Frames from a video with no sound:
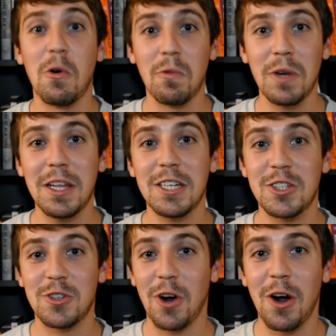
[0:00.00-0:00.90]
really
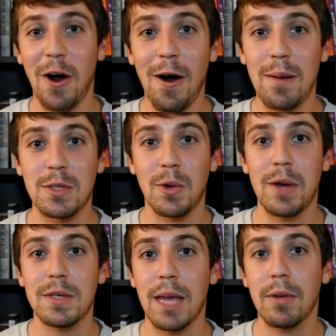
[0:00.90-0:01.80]
strong arms, so he
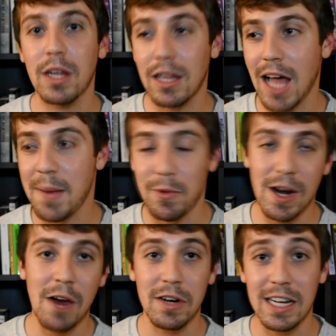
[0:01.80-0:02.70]
was able to climb around,